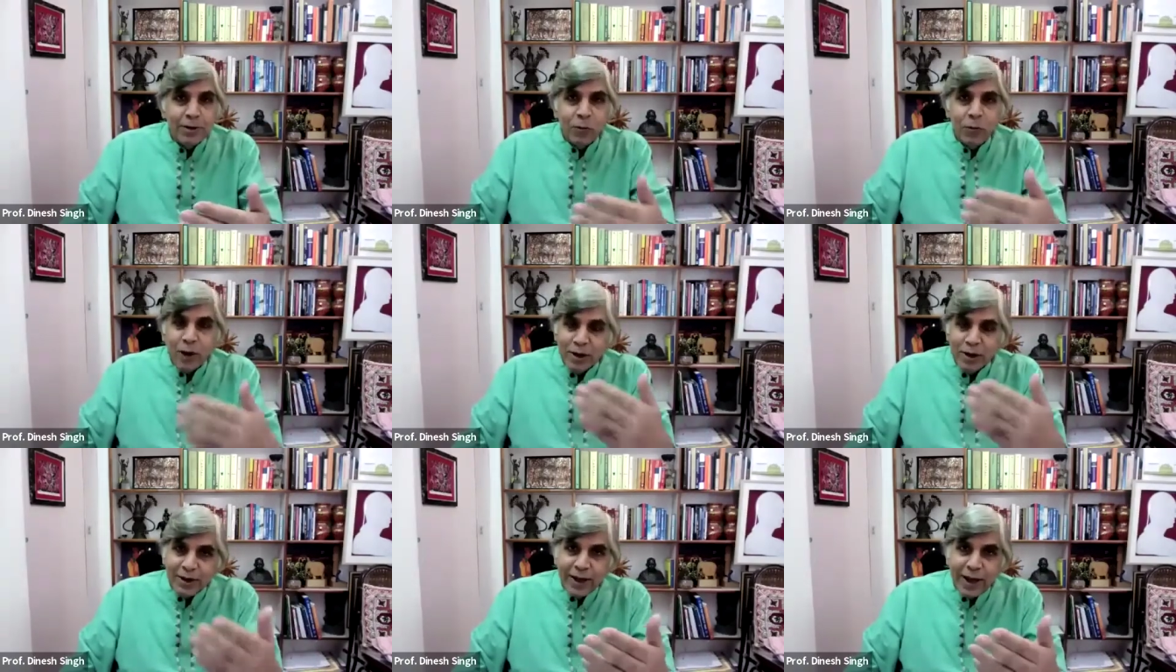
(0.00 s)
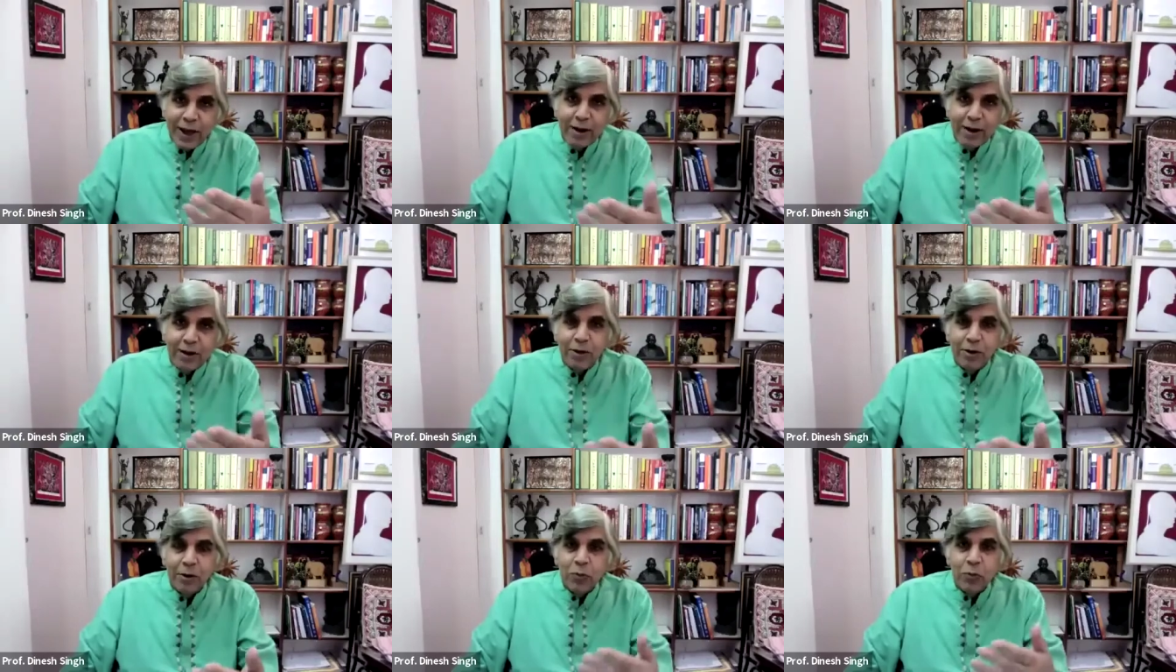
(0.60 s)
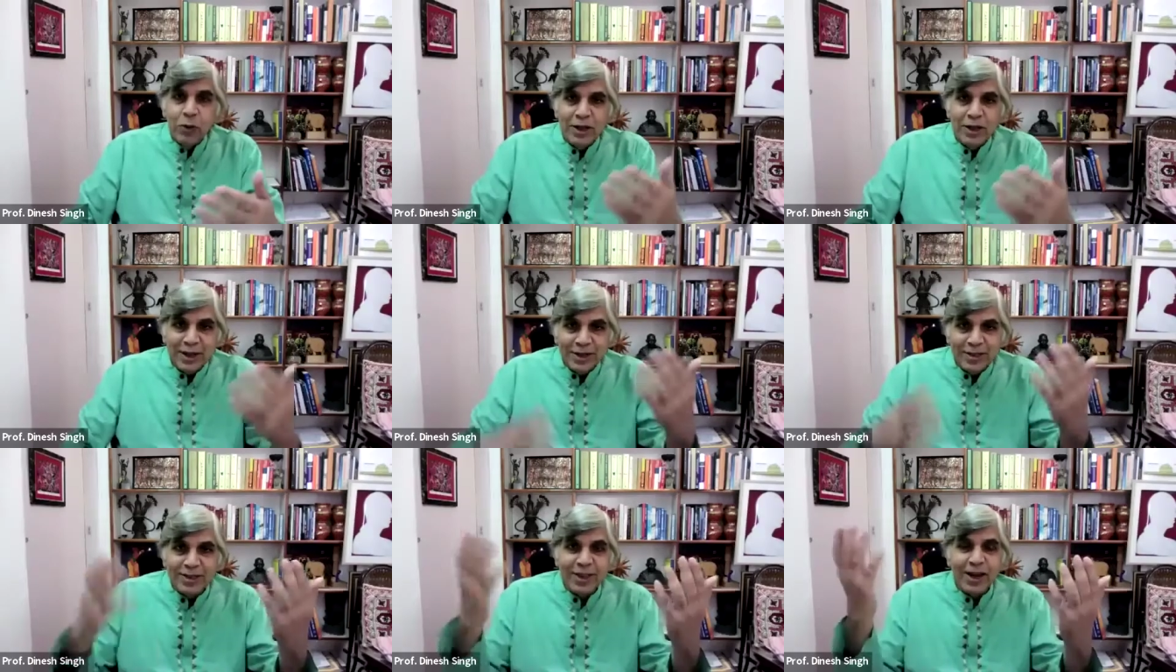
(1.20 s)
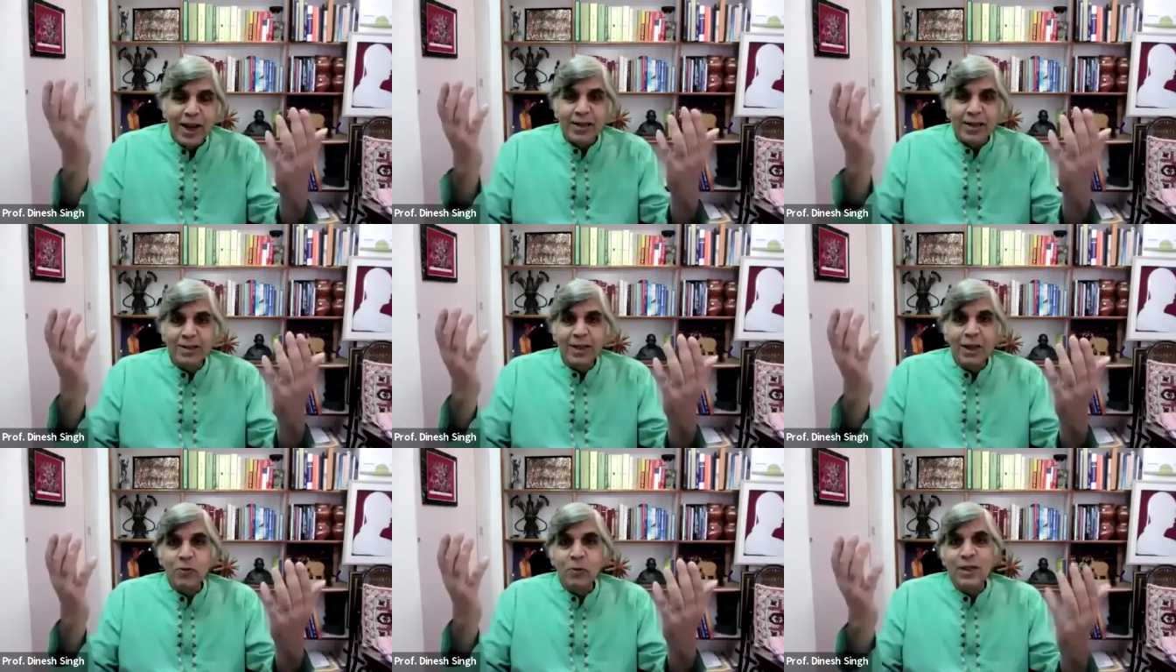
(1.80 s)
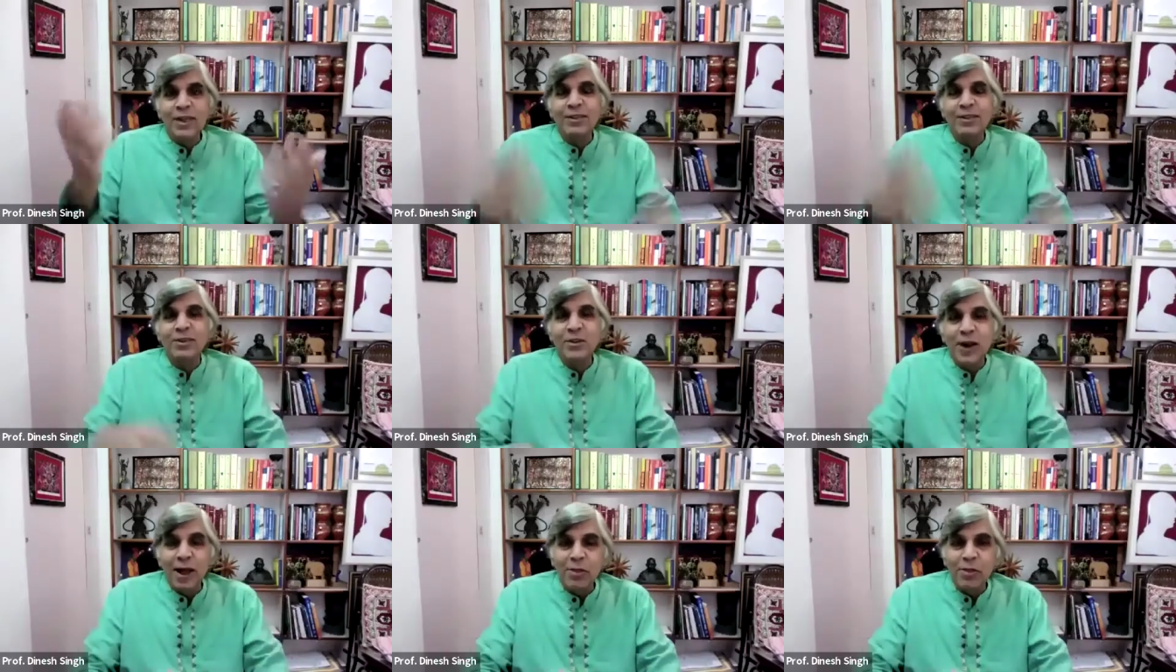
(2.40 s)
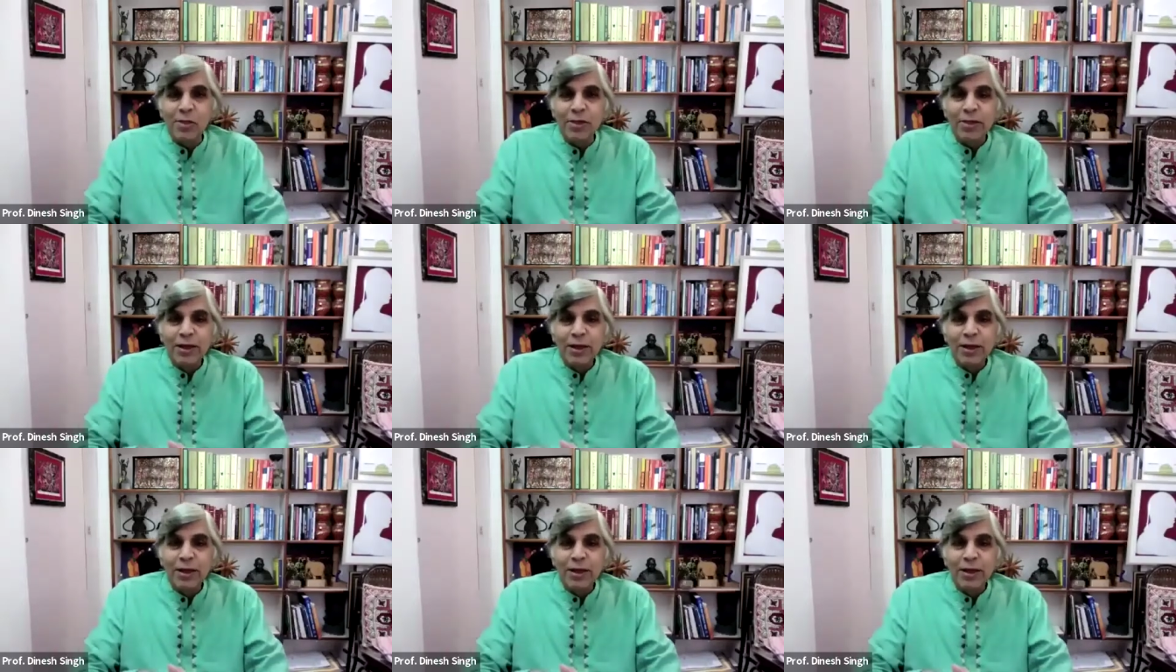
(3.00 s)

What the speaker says: once again, with His grace and with His strength,